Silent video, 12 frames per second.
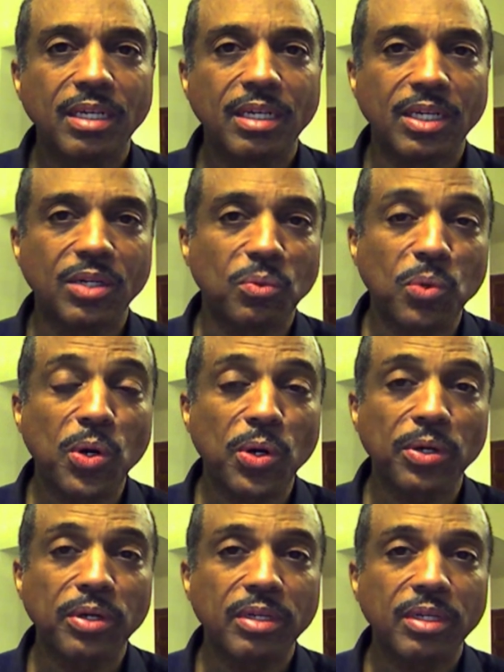In a
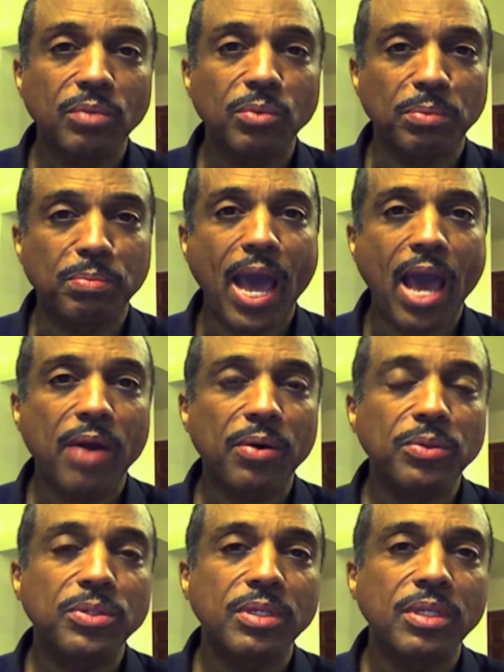word, with
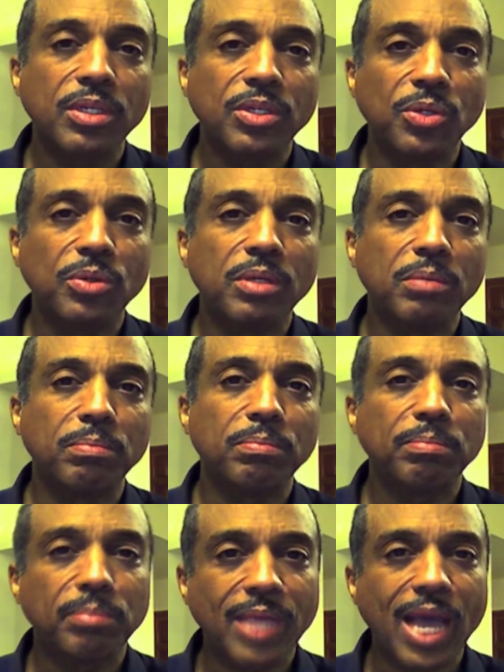patterns, you can
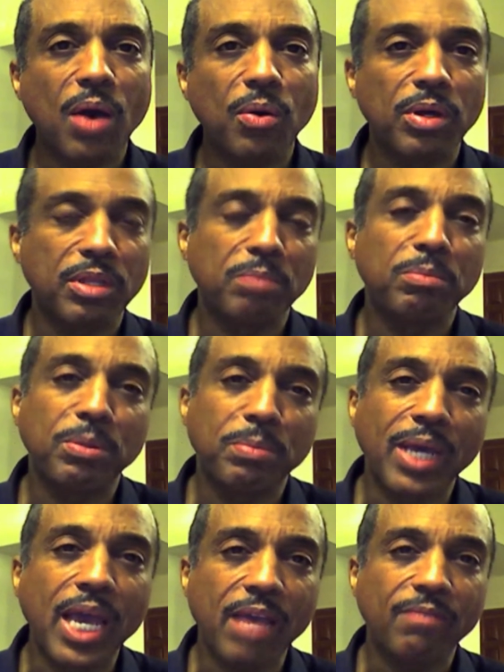count on them to
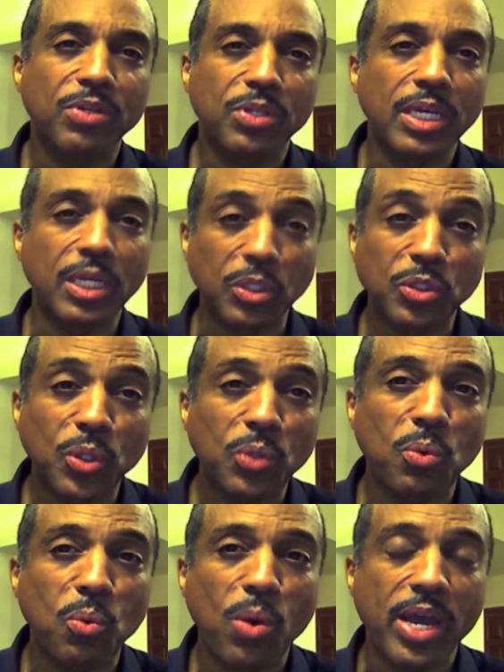behave in a
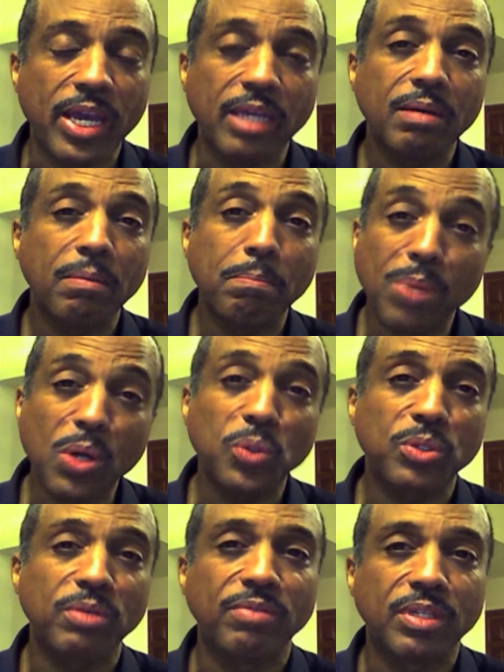certain way
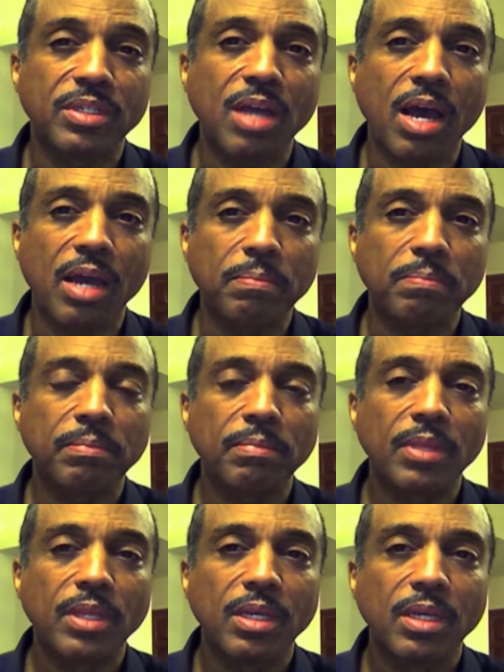most of the time.
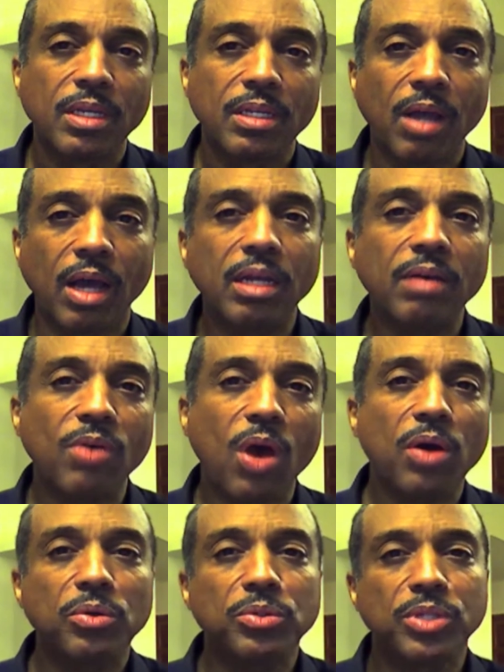Now, I love
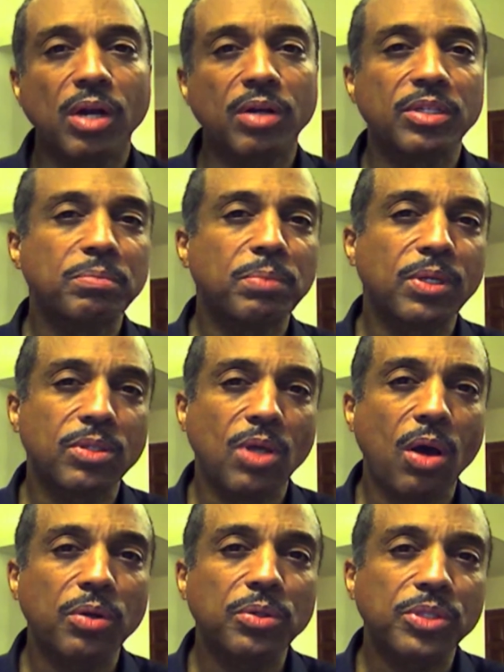Autochartist because
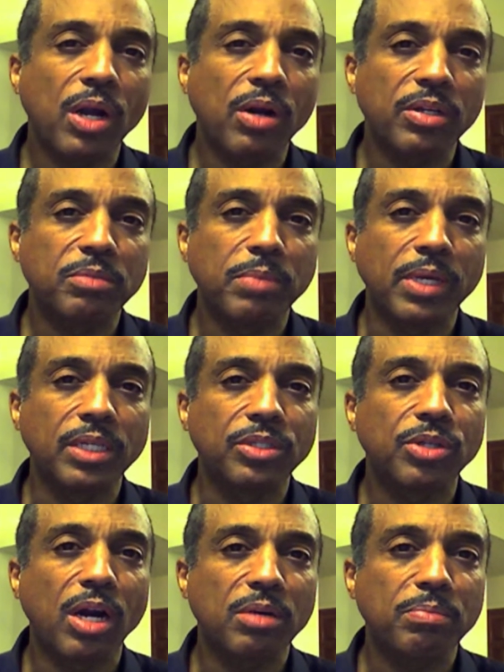Autochartist made
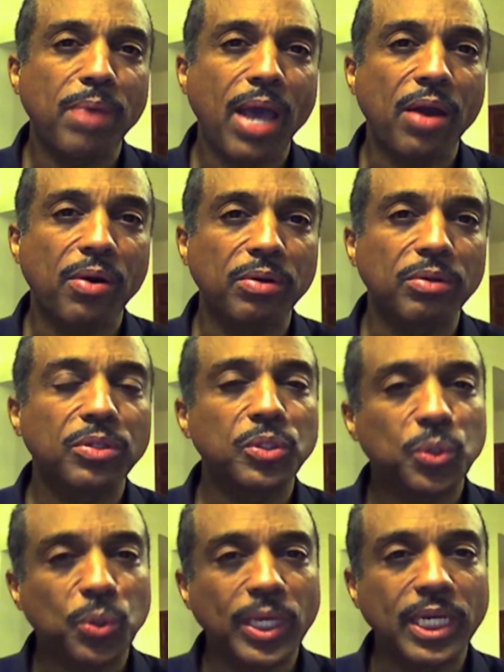chart pattern
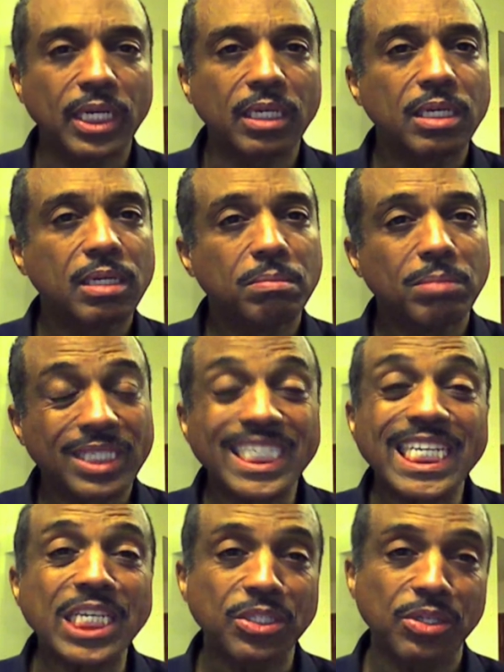trading much
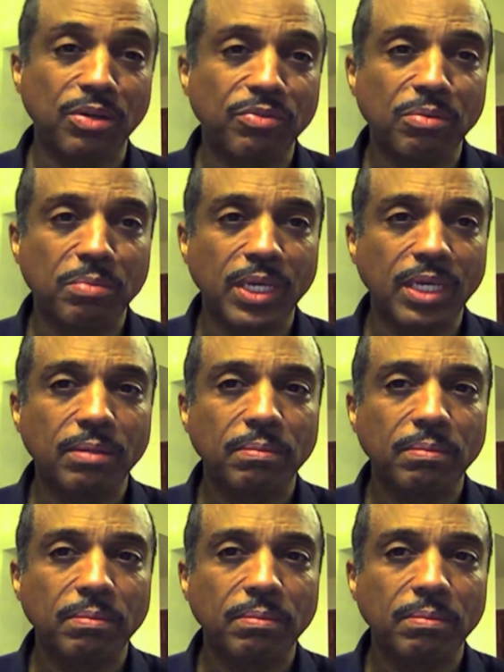easier for me.